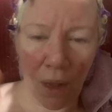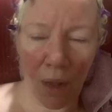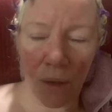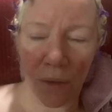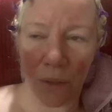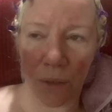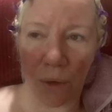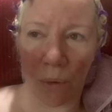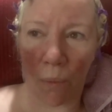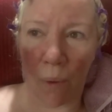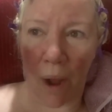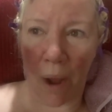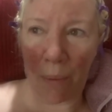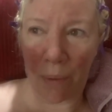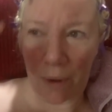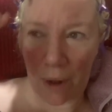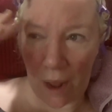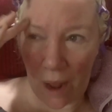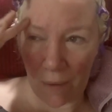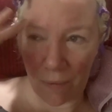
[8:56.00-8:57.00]
So why
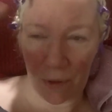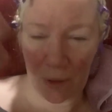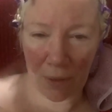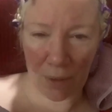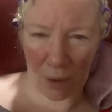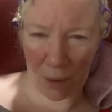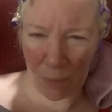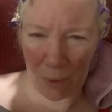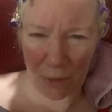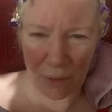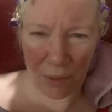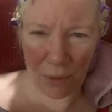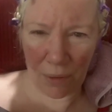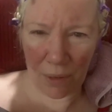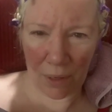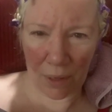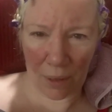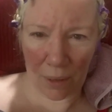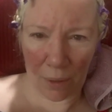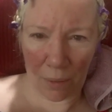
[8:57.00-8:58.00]
would I have the thought about
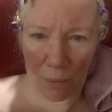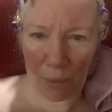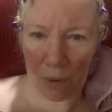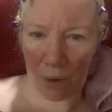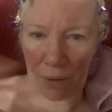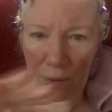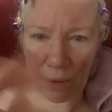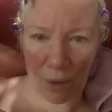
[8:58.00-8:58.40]
shooting anyone?